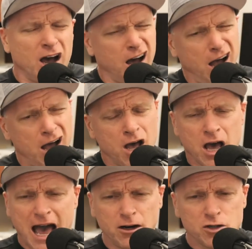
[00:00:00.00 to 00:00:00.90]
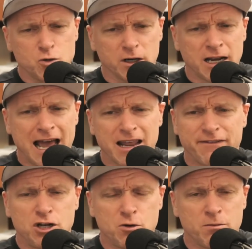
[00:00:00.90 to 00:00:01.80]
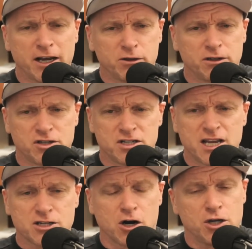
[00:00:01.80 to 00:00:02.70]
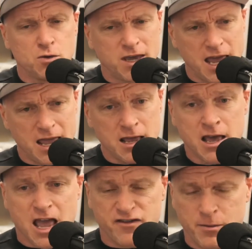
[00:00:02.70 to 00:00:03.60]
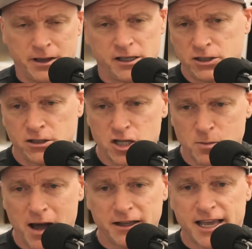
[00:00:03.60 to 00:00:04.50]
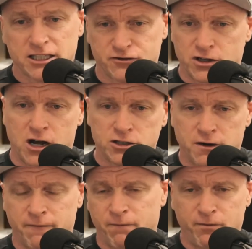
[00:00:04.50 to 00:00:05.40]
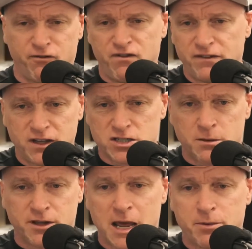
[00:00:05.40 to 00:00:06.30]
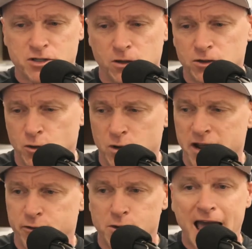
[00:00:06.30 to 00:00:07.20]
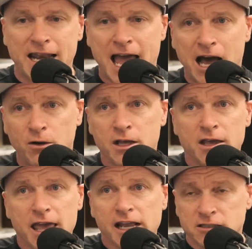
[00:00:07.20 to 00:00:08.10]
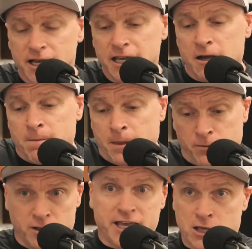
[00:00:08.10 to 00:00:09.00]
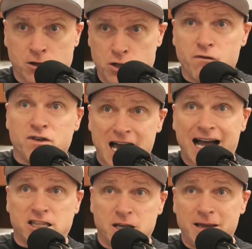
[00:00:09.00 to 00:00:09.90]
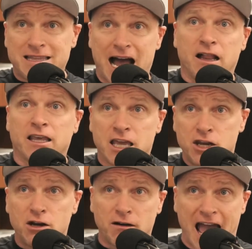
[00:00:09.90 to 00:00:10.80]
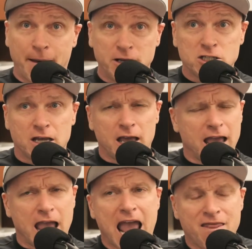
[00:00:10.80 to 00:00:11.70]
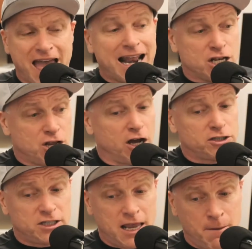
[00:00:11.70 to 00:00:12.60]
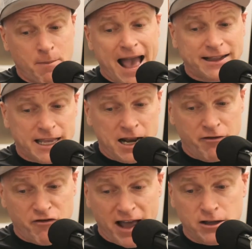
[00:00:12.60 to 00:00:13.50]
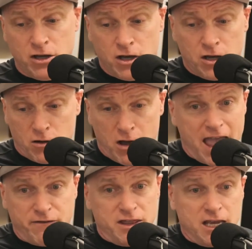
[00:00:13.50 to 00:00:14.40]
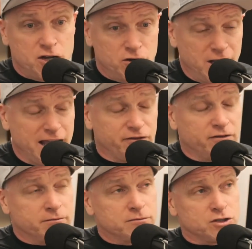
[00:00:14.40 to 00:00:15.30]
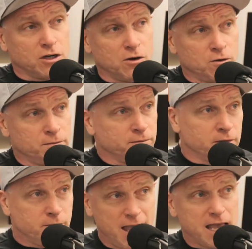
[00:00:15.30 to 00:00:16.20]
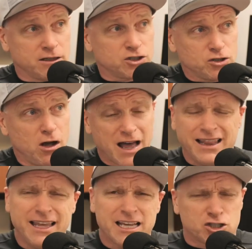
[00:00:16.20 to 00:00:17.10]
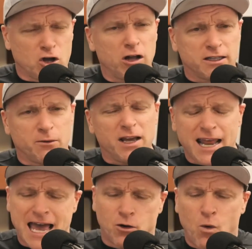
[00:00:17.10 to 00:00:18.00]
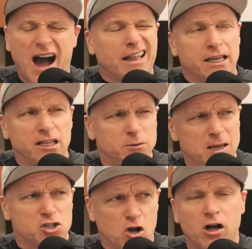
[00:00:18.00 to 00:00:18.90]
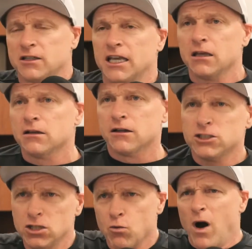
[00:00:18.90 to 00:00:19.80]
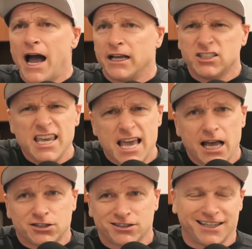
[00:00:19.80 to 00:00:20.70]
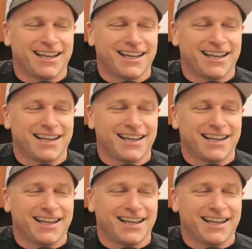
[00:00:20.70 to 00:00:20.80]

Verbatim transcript: Huh? How does working out have to do with my career success? Are you kidding? If you've been listening to this podcast for 150 something episodes or whatever we're at now, is like like you've got to be dialing into your habits and that does impact and affect everything in your life. So, man, salt. I like salty. We got to add a Y. Like, let's be salty. It's the Y. Say yes.